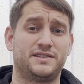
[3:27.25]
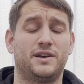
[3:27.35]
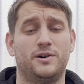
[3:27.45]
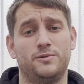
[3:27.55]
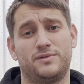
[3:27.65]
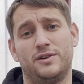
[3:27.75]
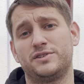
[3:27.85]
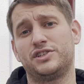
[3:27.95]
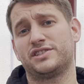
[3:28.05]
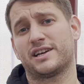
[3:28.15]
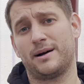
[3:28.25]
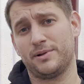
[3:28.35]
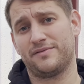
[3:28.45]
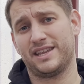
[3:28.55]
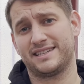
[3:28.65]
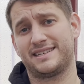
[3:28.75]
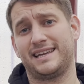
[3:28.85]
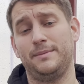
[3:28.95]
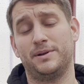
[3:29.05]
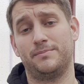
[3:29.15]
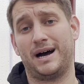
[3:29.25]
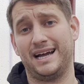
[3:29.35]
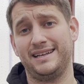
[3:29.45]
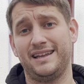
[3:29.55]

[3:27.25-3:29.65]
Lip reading: So those are just a couple of things to keep in mind.